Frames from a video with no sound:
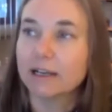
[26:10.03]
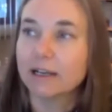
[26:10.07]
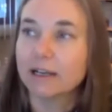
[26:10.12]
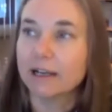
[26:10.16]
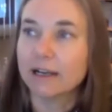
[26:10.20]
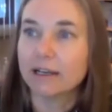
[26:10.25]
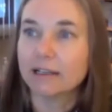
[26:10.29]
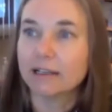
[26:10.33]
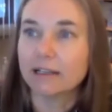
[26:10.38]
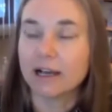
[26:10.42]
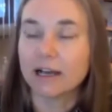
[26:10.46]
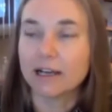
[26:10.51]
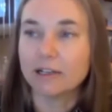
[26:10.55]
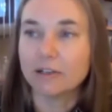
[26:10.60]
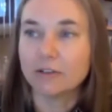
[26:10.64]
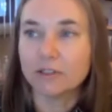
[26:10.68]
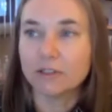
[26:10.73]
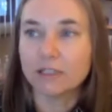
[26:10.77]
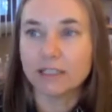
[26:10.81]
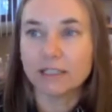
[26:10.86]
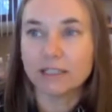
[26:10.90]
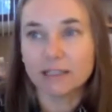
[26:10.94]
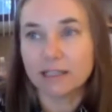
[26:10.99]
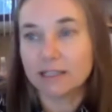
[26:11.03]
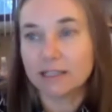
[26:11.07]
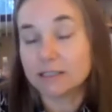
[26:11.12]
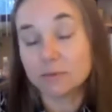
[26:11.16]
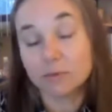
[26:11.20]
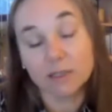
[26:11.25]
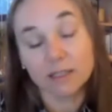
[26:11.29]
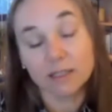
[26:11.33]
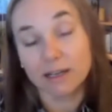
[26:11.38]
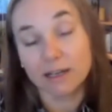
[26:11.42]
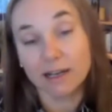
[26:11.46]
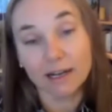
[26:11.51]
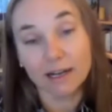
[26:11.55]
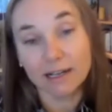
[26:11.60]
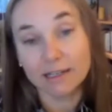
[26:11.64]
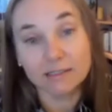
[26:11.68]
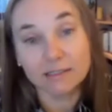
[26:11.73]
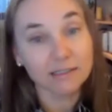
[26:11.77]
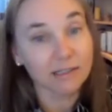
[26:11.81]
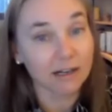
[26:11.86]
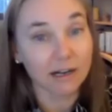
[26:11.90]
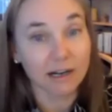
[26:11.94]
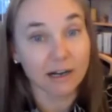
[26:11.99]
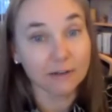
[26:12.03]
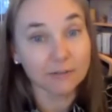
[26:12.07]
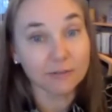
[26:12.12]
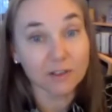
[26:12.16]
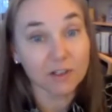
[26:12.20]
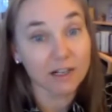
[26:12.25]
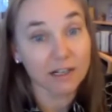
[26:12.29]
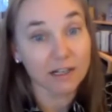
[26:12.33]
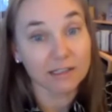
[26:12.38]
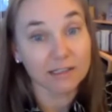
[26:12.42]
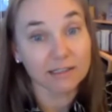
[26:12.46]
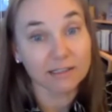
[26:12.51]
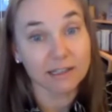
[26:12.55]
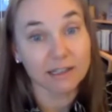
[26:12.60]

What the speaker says: And I don't think that's what God has to offer us.